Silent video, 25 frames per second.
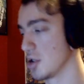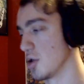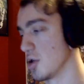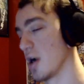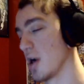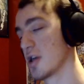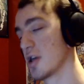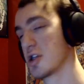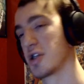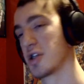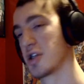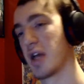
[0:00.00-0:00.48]

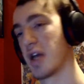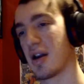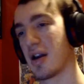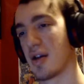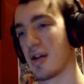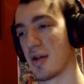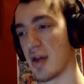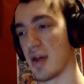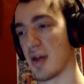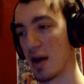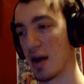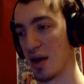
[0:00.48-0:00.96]
I should take
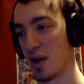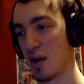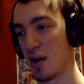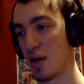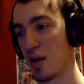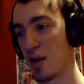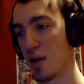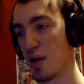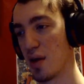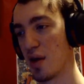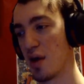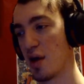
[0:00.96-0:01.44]

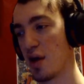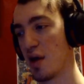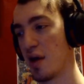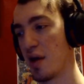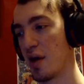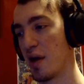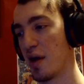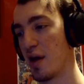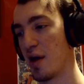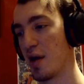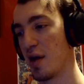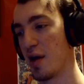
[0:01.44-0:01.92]
this,
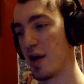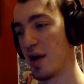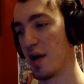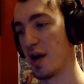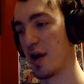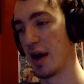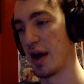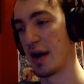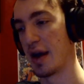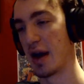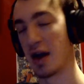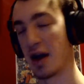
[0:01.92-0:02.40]

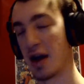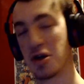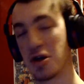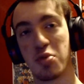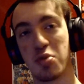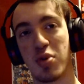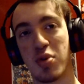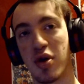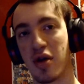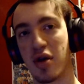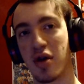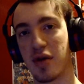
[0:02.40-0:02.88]
and I
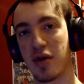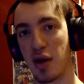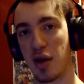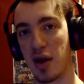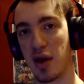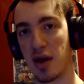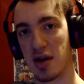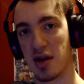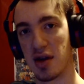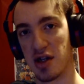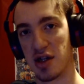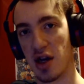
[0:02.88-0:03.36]
should put it on the
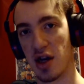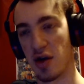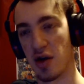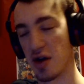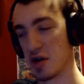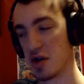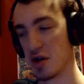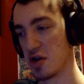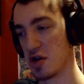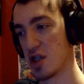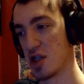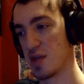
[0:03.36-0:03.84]
second channel.
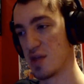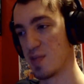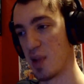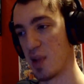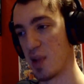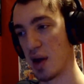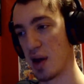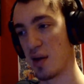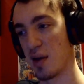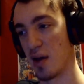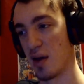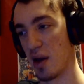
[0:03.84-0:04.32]
I should
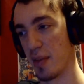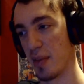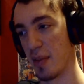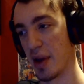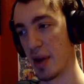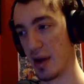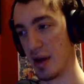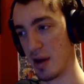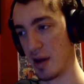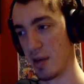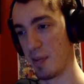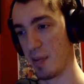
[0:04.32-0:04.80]
splice it up
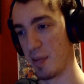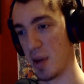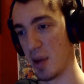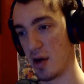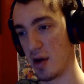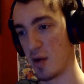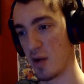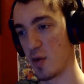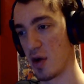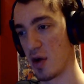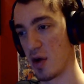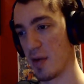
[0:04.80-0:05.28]
in these
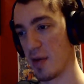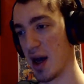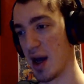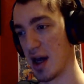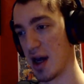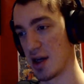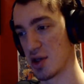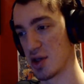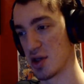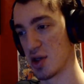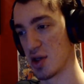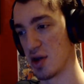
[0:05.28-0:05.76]
parts where I'm
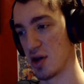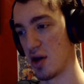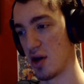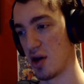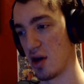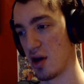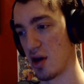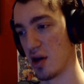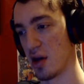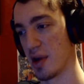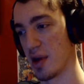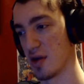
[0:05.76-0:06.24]
actually
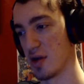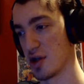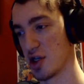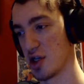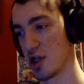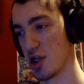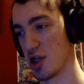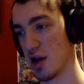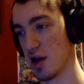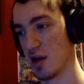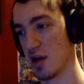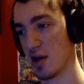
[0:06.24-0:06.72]
talking about
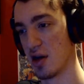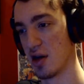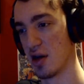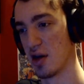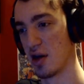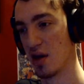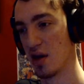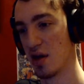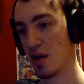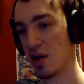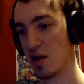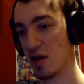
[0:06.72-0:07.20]
shit.
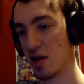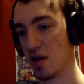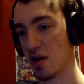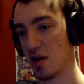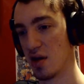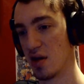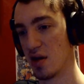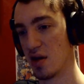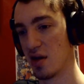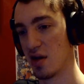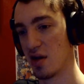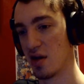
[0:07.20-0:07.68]

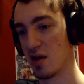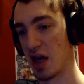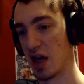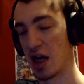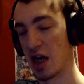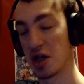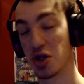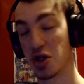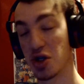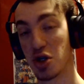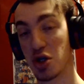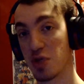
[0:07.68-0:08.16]

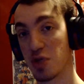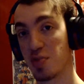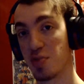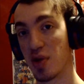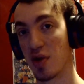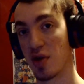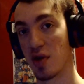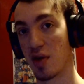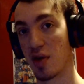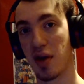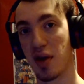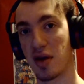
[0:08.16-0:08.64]
I should just put
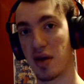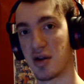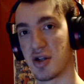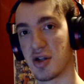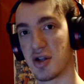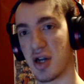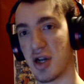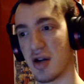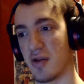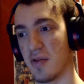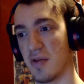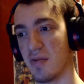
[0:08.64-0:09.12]
it on the second
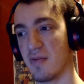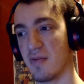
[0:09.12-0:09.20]
channel.